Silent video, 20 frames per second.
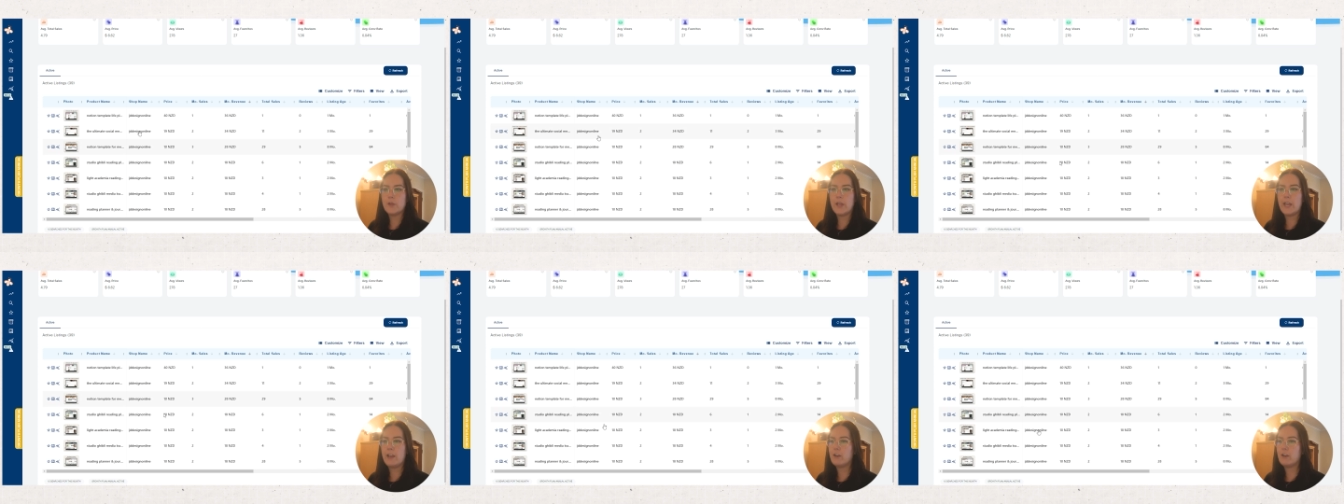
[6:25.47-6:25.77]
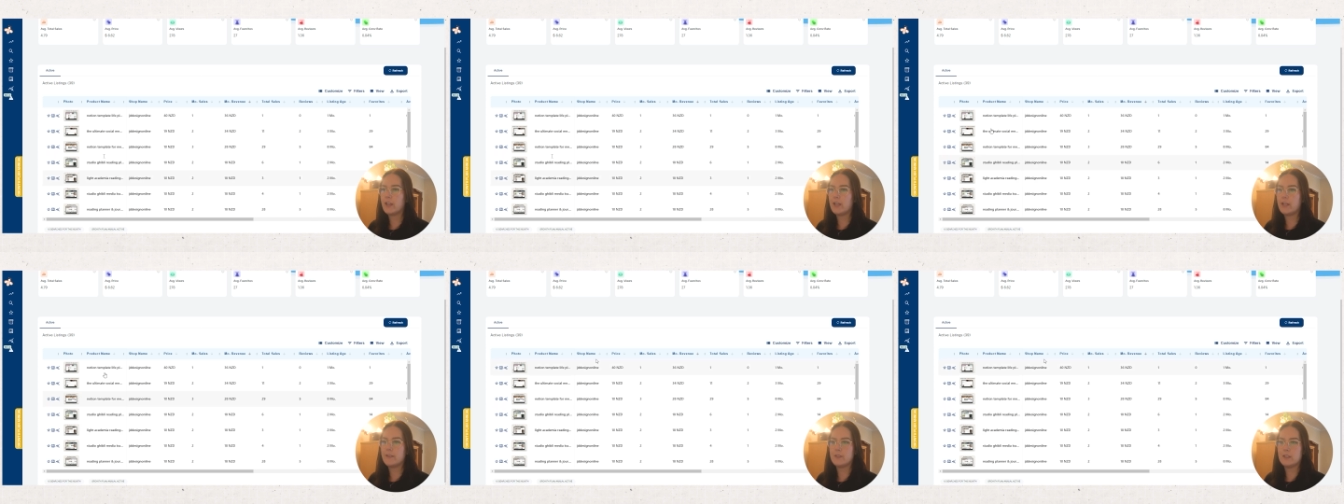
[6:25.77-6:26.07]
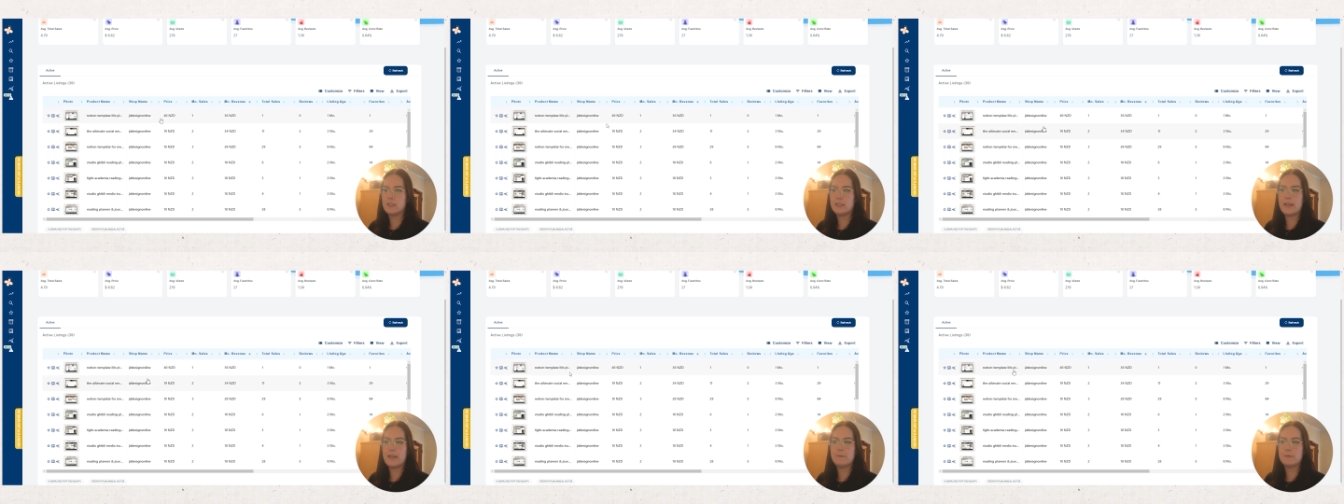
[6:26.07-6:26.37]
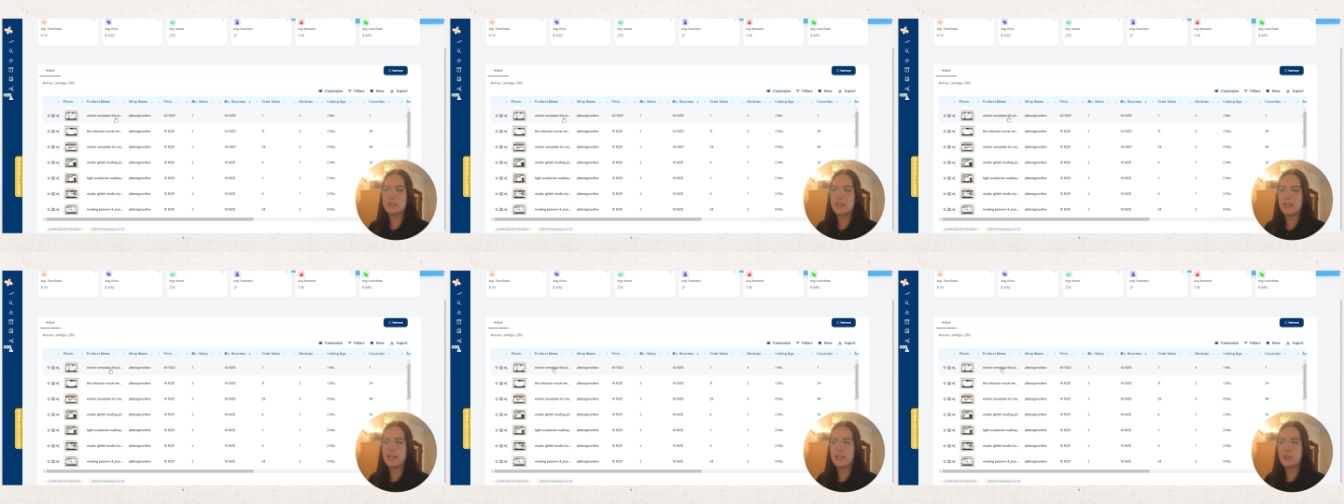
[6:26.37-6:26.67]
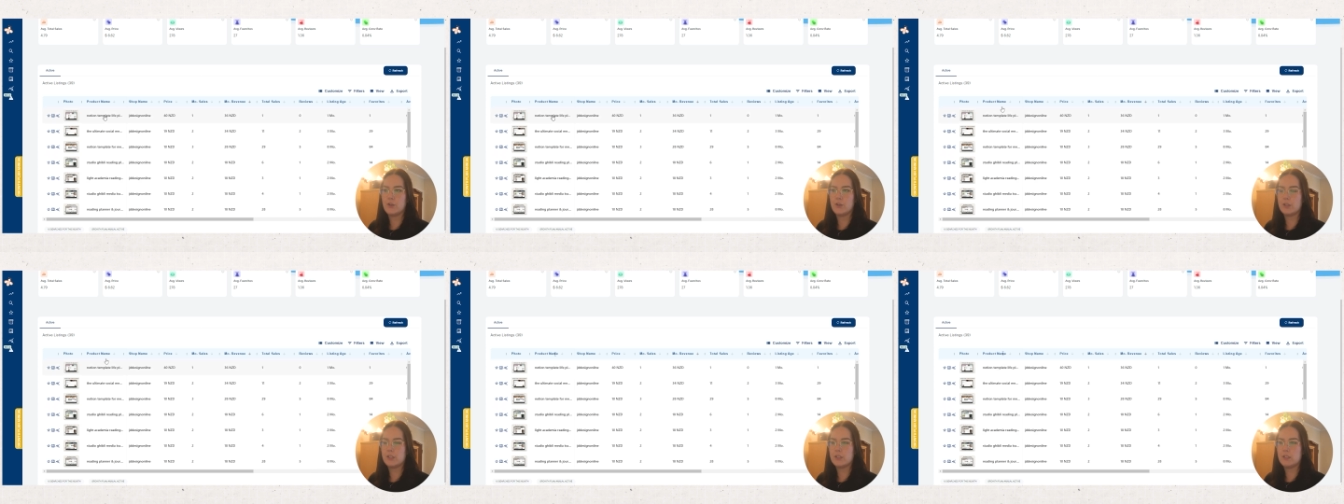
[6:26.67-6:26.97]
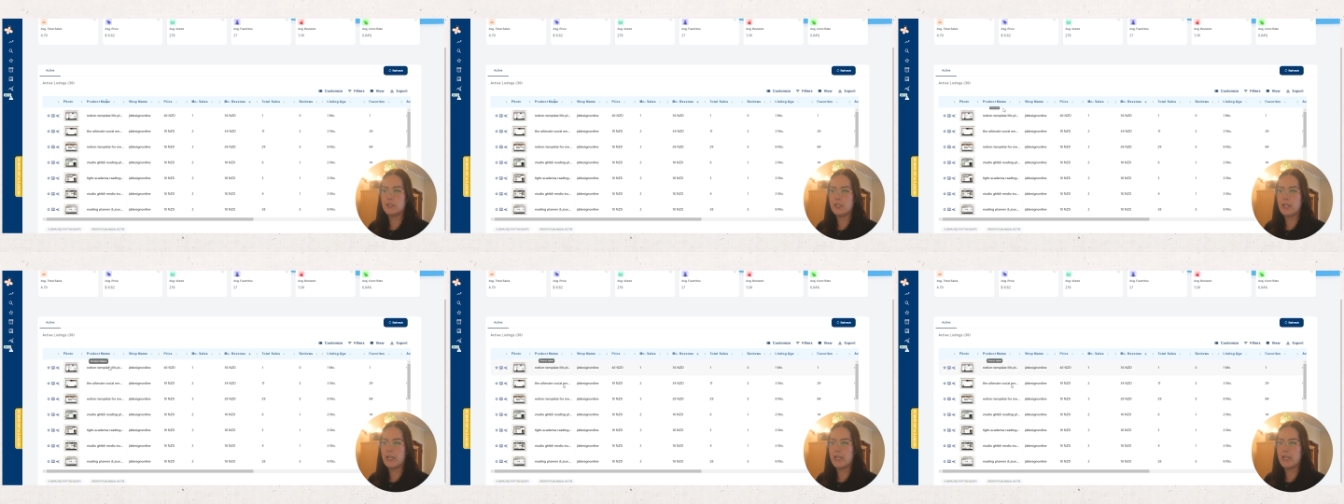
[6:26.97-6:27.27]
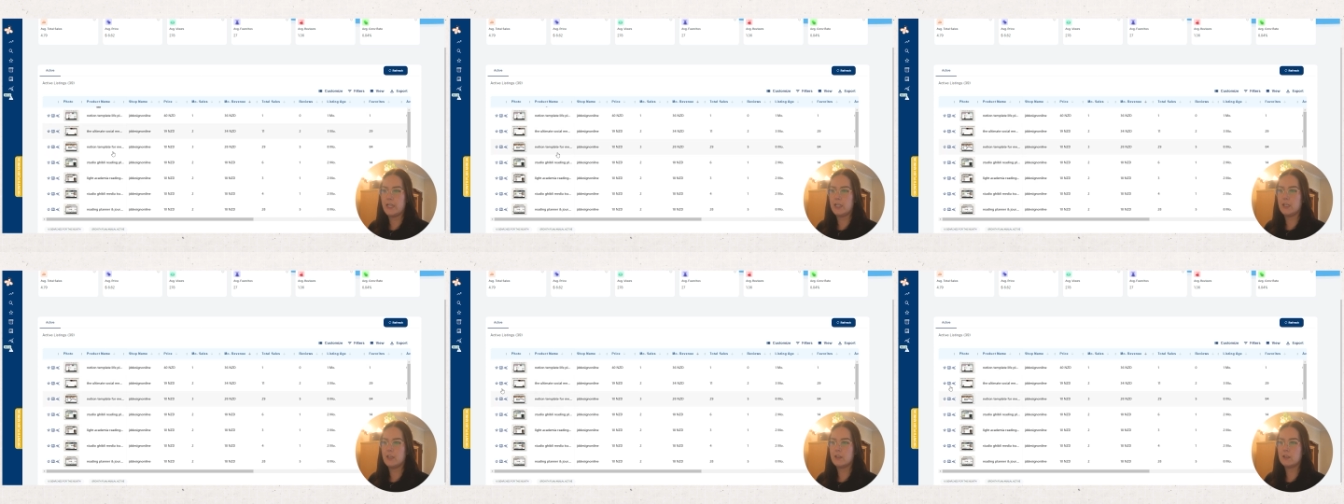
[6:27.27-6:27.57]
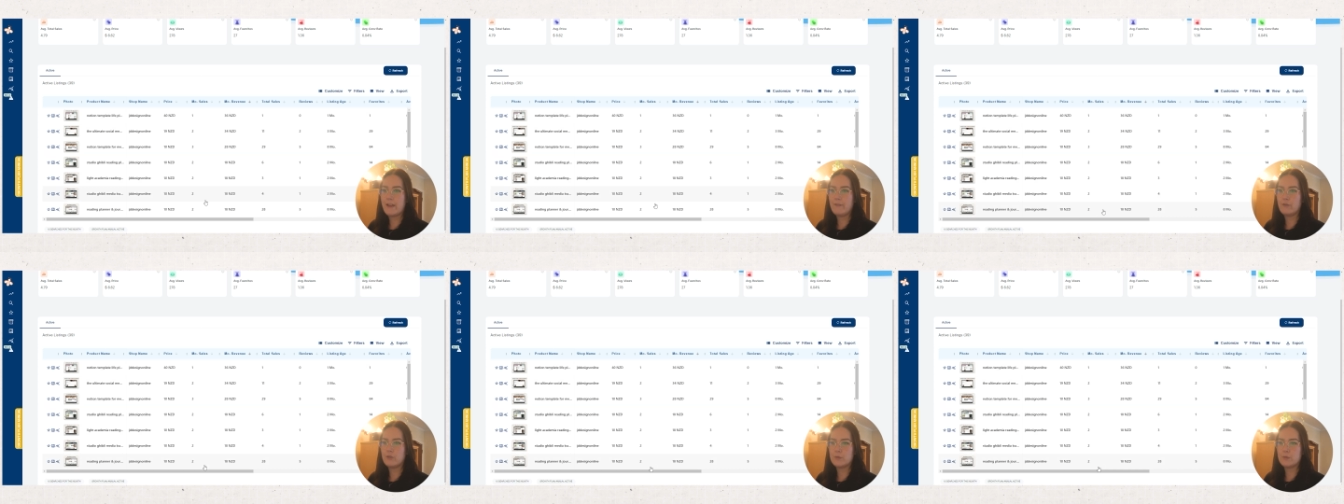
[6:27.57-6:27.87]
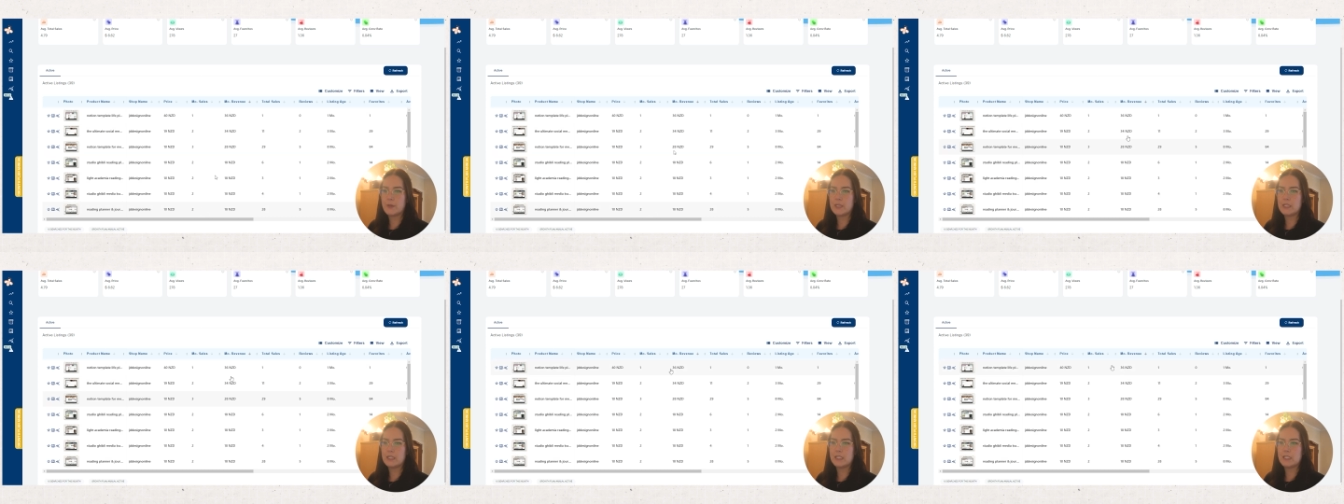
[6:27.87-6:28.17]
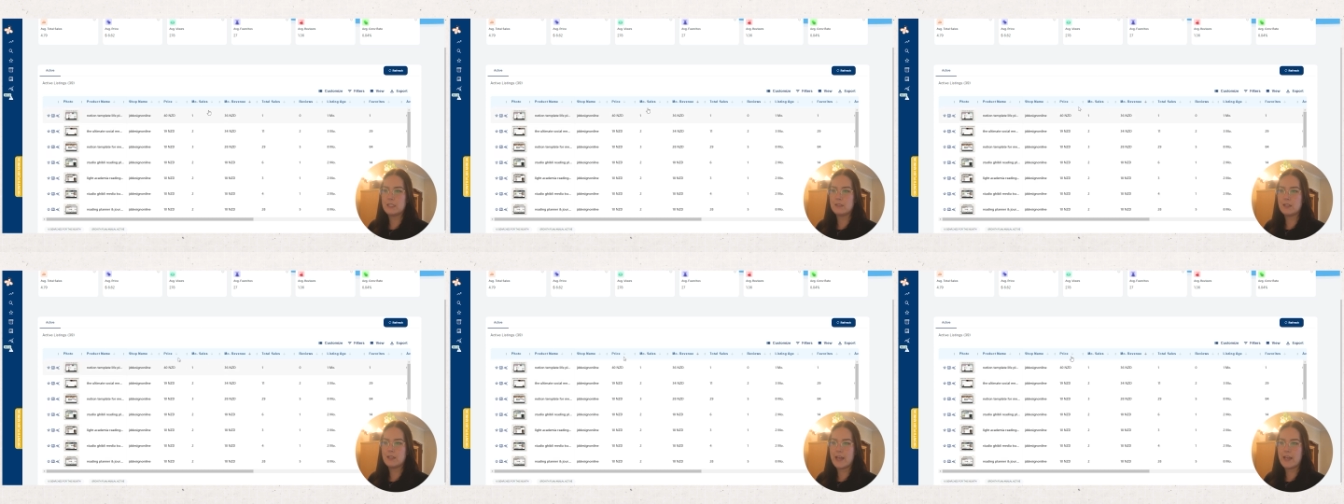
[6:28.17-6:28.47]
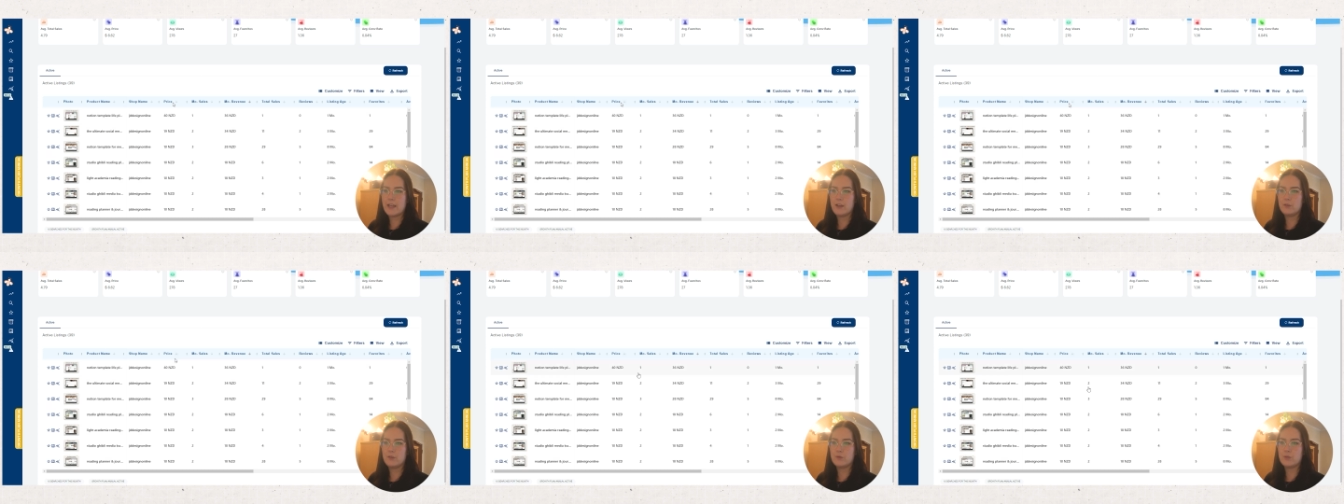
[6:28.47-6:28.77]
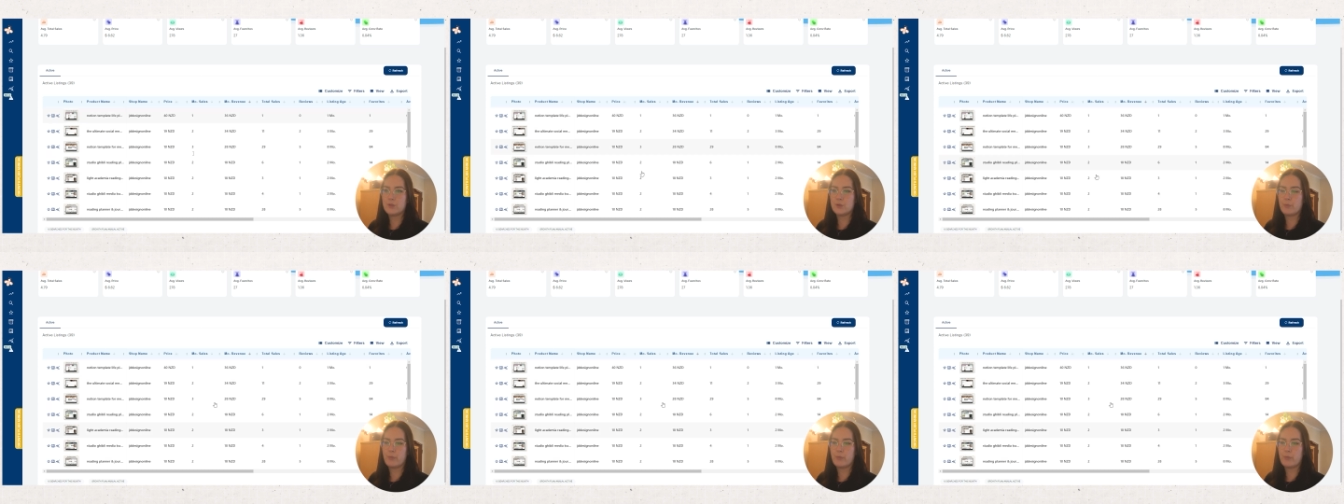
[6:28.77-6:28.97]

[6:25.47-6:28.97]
So here again, the same data, you can see average monthly sales,